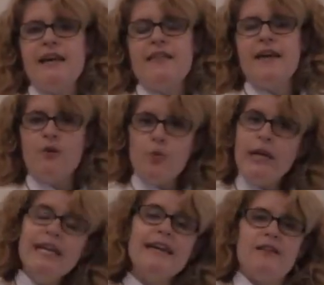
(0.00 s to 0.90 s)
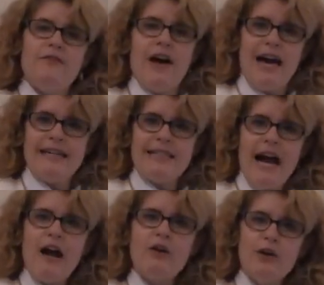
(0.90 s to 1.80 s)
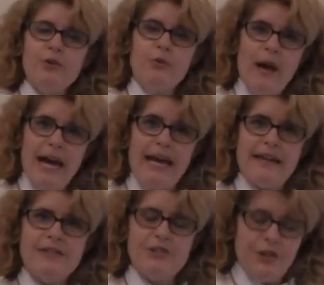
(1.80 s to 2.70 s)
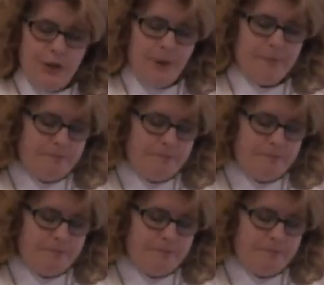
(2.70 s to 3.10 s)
that we can find our own way too.